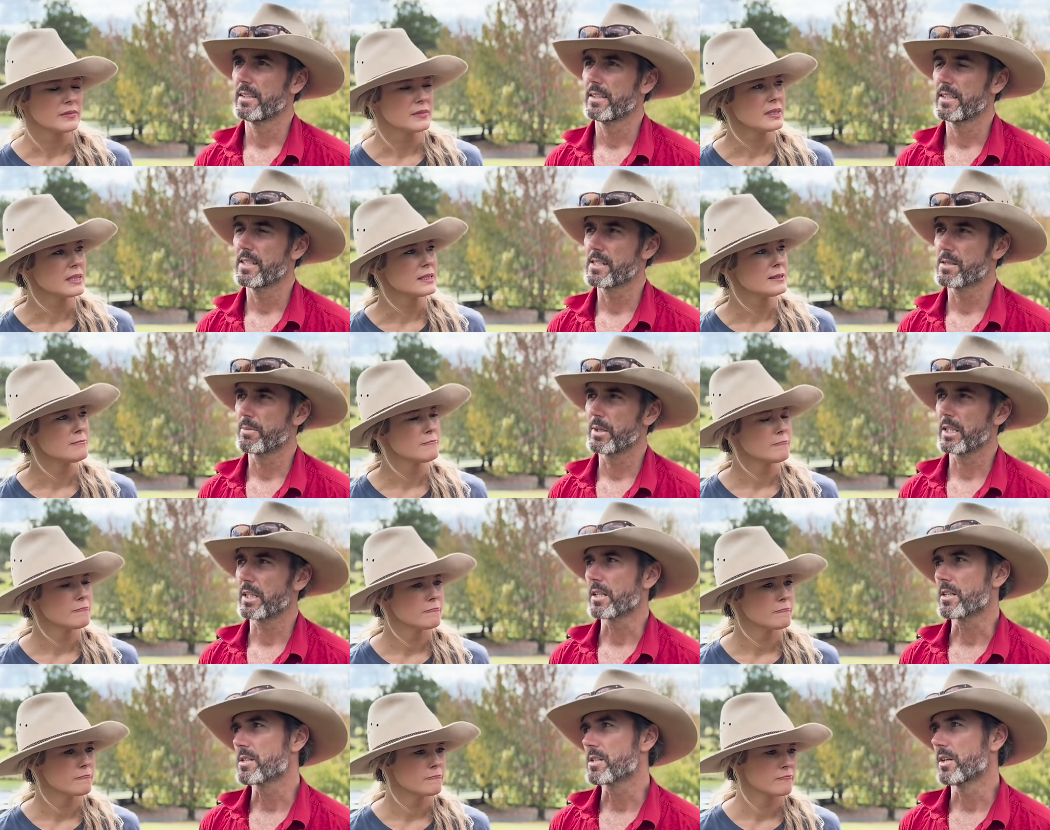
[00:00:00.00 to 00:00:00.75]
Speaker 1: is a
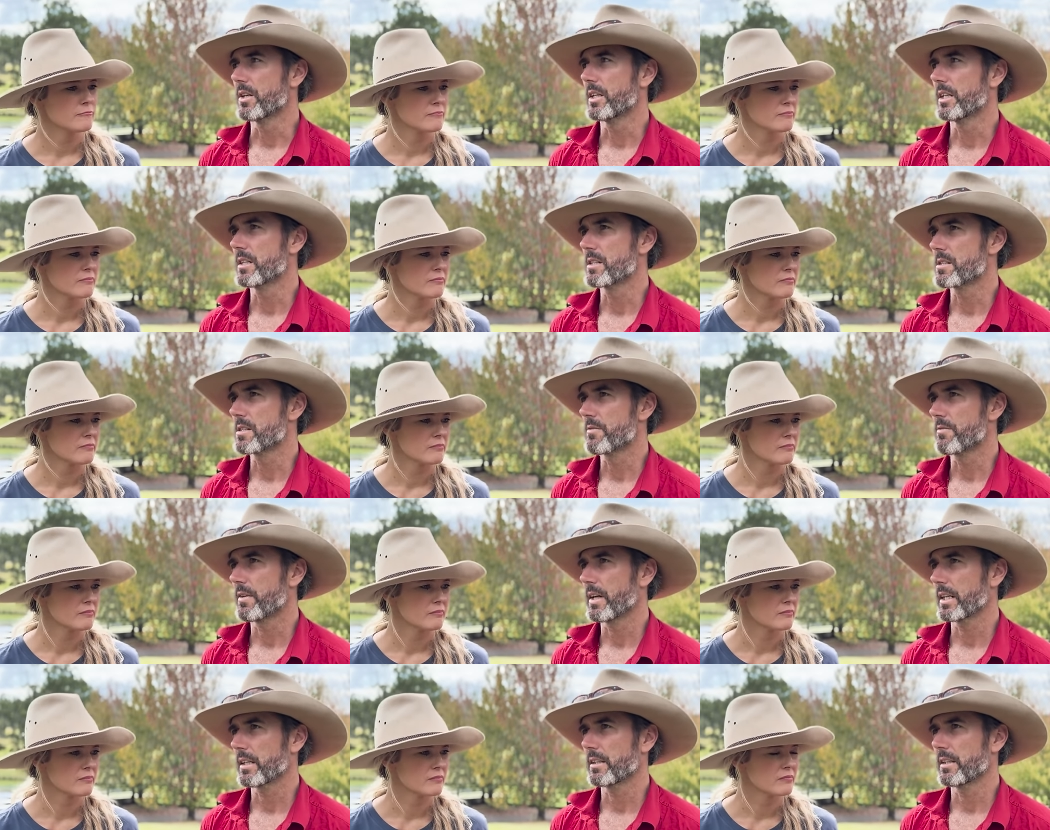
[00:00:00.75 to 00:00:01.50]
bit concerning is the
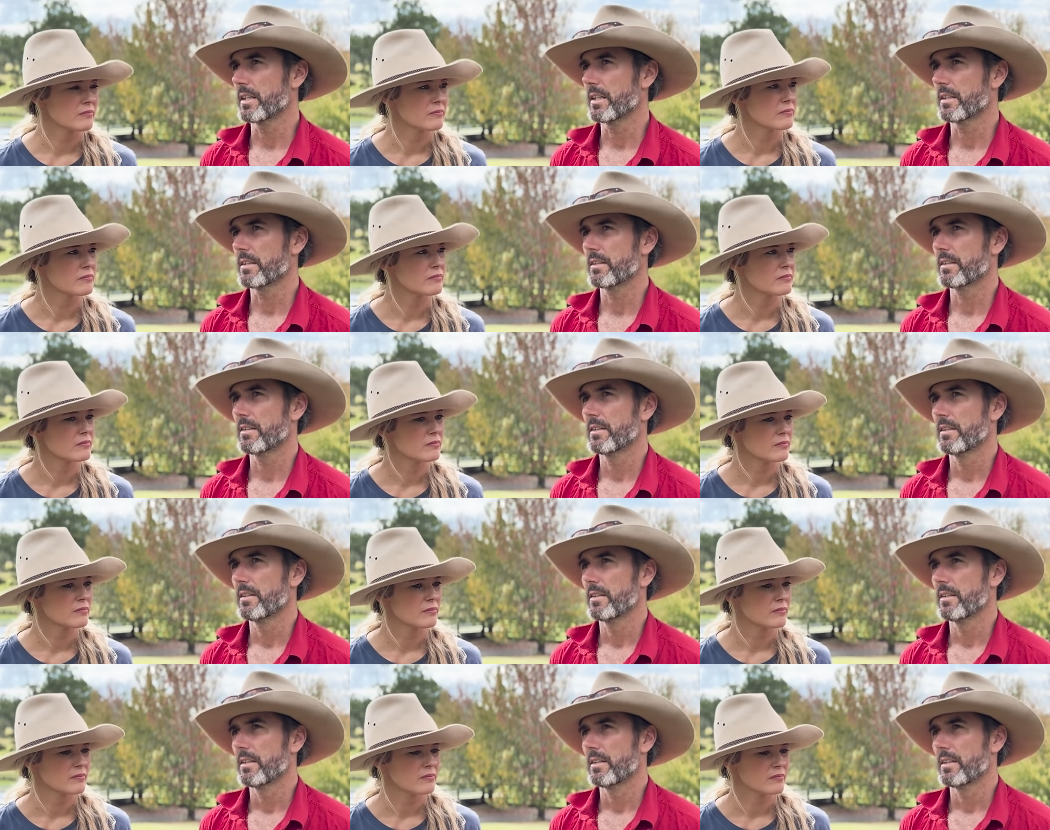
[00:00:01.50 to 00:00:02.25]
fact that
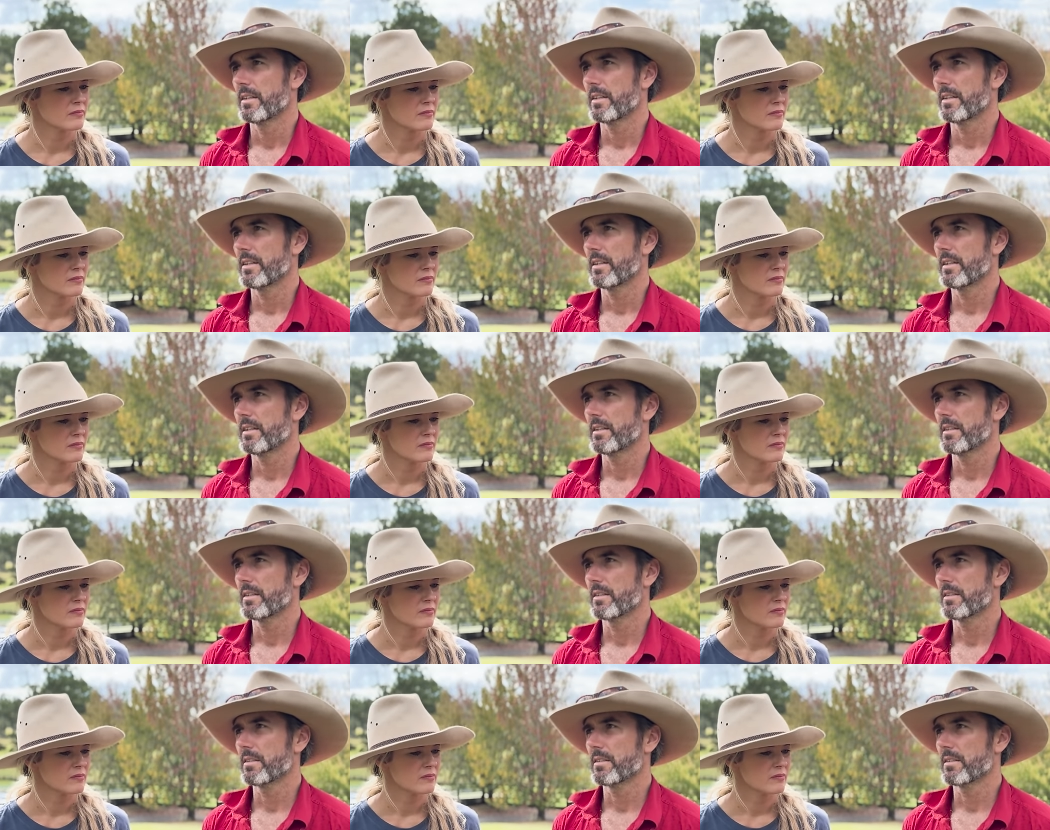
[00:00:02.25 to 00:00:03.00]
it
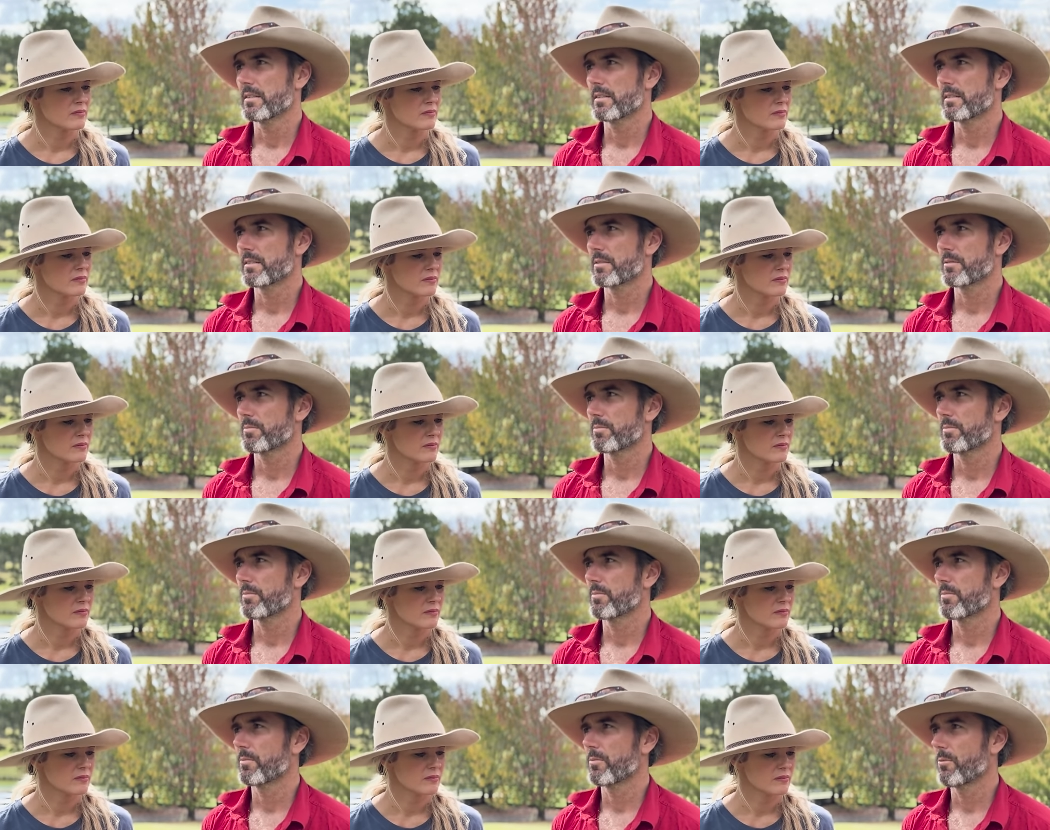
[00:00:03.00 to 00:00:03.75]
is
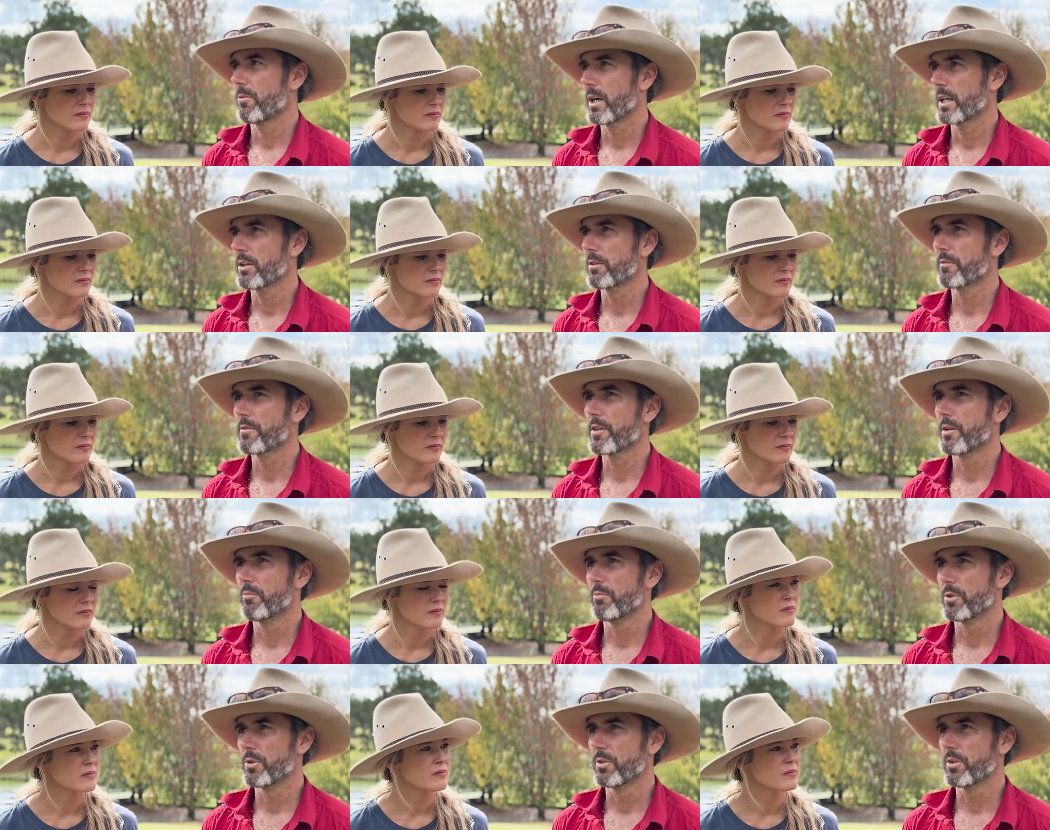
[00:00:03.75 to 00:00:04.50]
one of
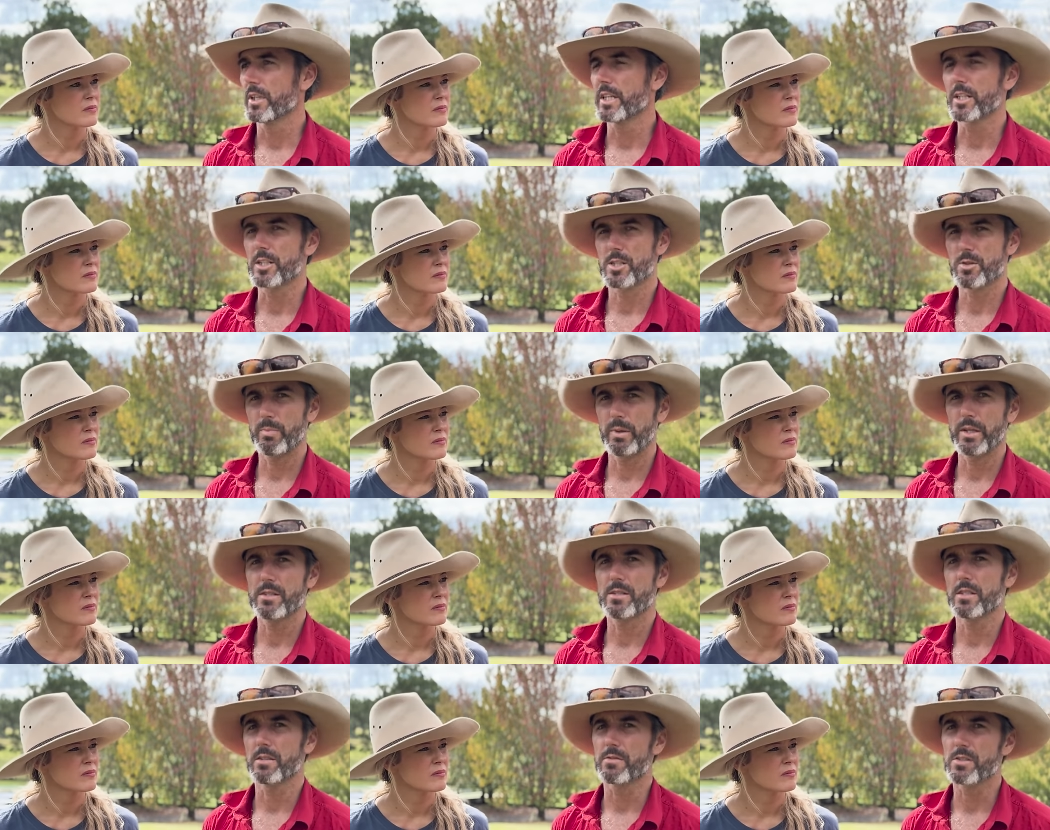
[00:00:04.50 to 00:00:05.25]
the more
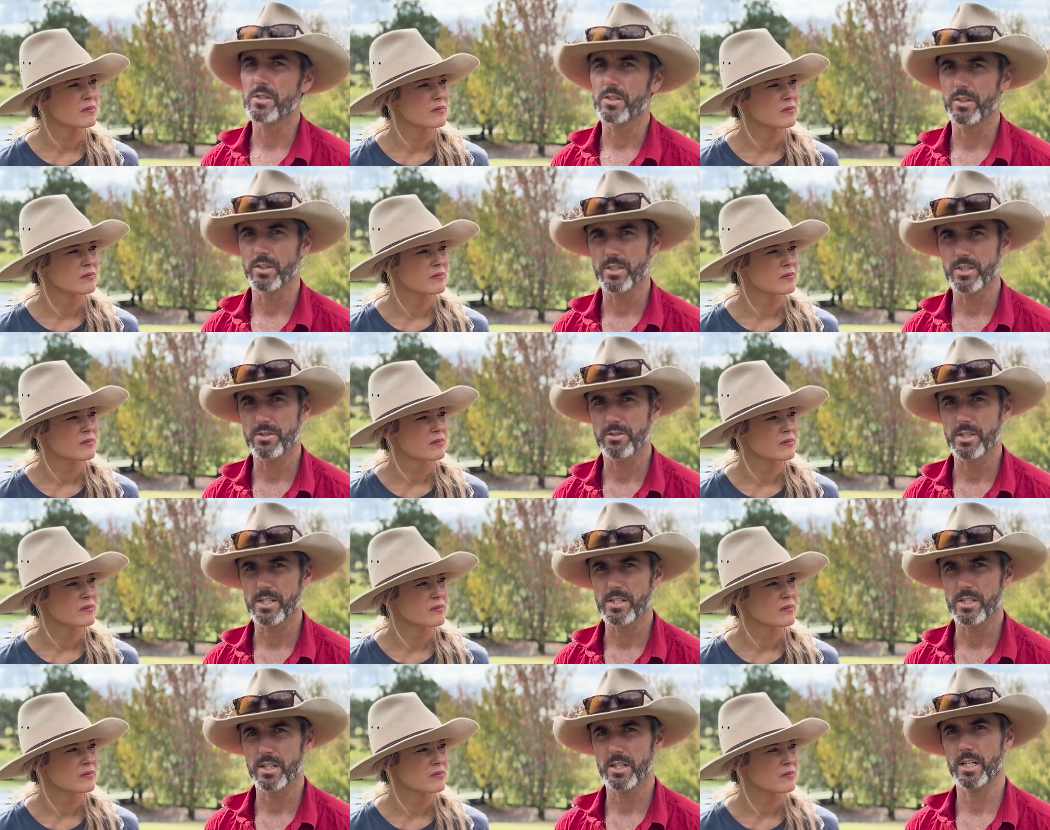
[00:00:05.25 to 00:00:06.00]
expensive
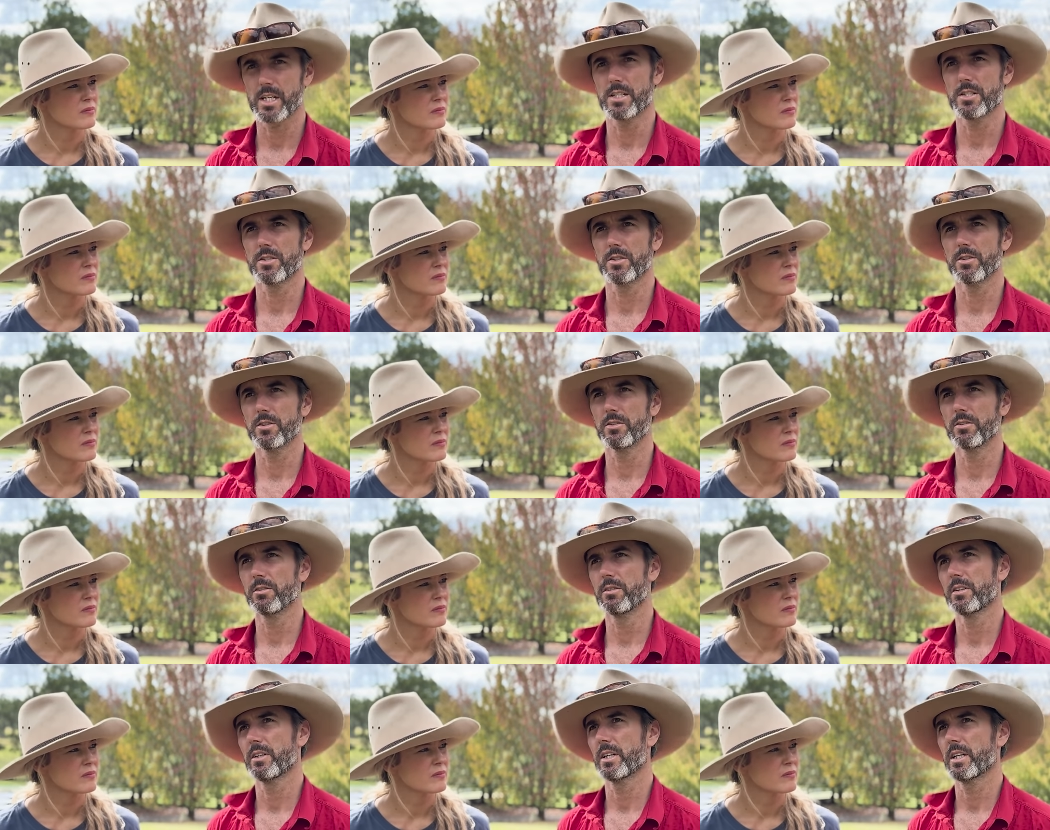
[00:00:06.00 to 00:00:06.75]
surgeries that they do,